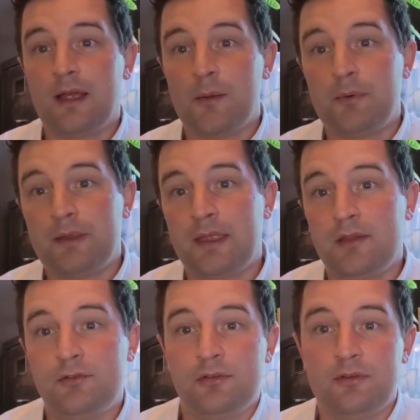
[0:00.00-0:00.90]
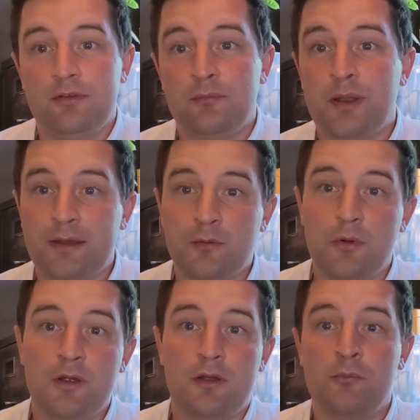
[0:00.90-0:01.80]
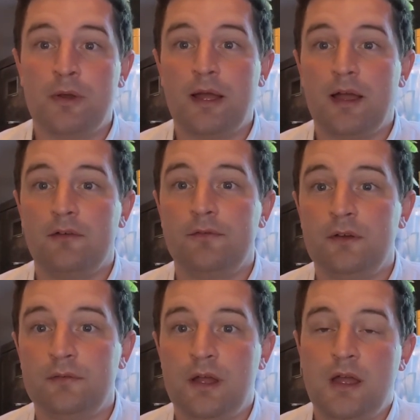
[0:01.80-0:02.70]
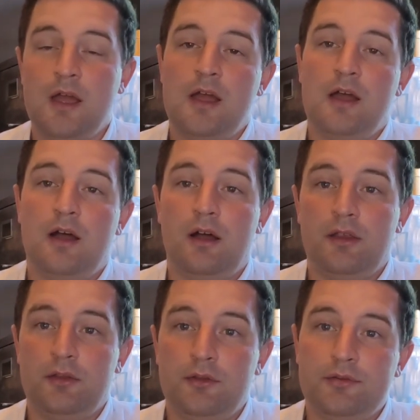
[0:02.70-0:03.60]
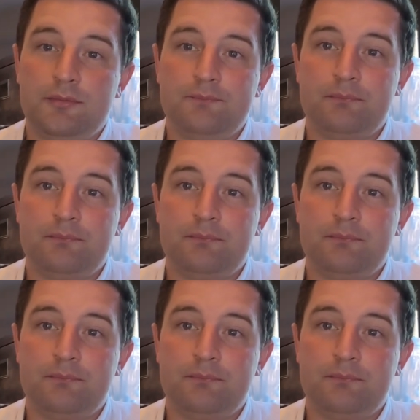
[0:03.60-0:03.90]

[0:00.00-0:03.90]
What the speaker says: applications and planning work on behalf of iHuse.